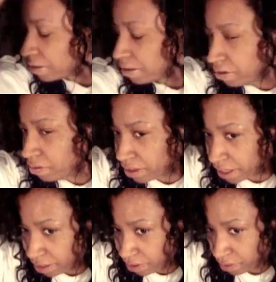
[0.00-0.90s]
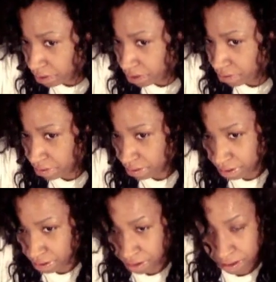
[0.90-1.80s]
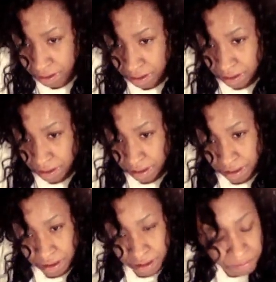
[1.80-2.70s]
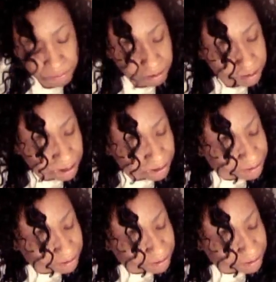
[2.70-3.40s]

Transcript: Okay, there we go. Clip go down.